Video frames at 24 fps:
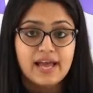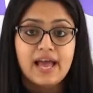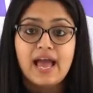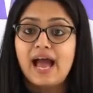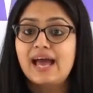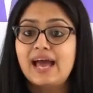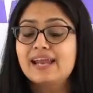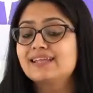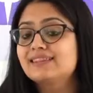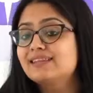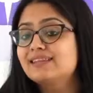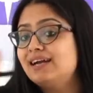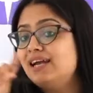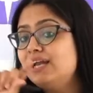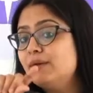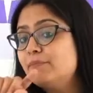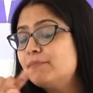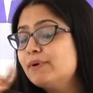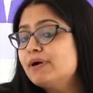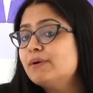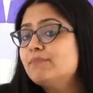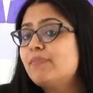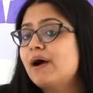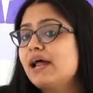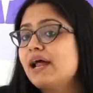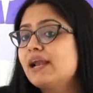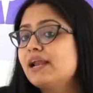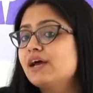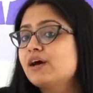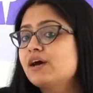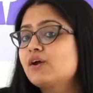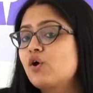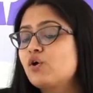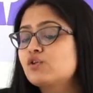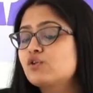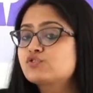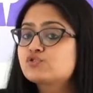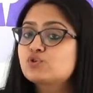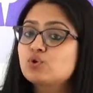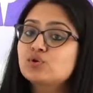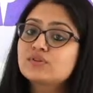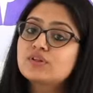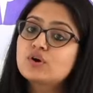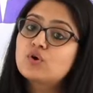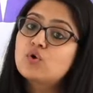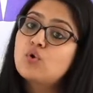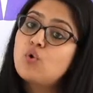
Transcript: And in the lipid bilayer also the